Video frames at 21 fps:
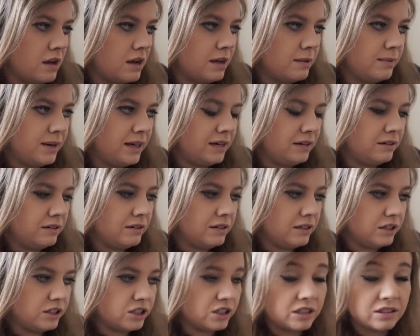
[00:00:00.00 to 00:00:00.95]
I mean,
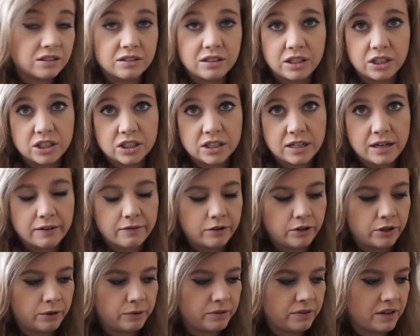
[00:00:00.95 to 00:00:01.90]
you just you just never
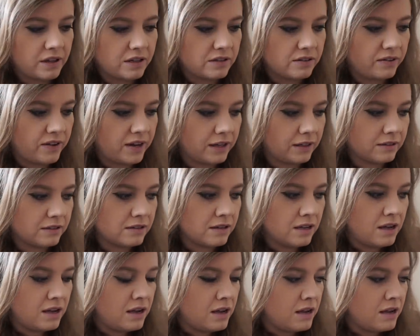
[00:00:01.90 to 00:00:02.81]
know with these things.